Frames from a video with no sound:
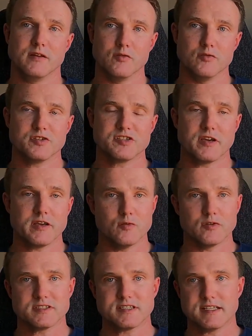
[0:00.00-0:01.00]
launcher in
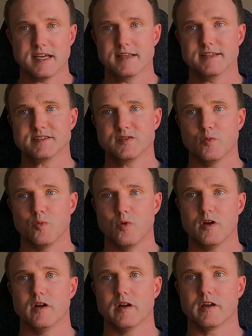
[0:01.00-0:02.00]
order to get this to
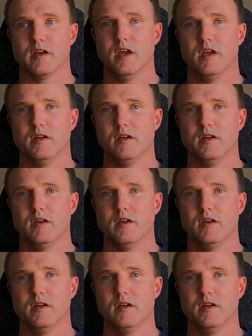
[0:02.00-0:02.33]
work,